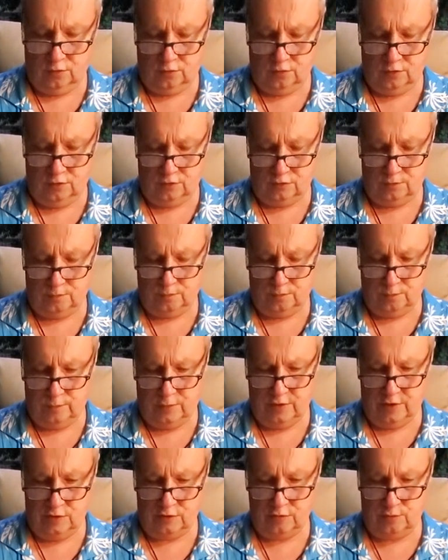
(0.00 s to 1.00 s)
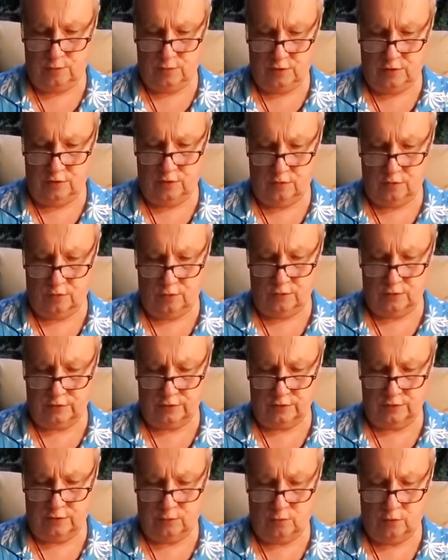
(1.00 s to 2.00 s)
this Page of Pentacles,
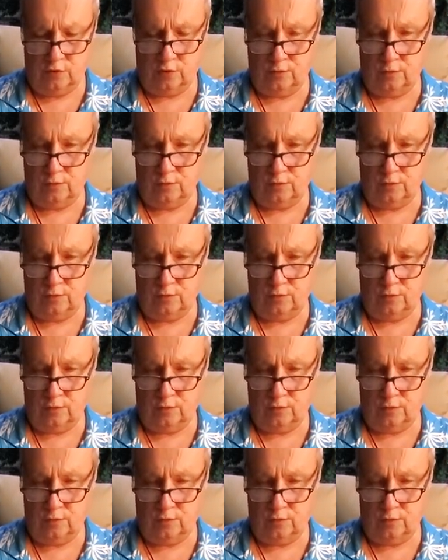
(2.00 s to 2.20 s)
like they want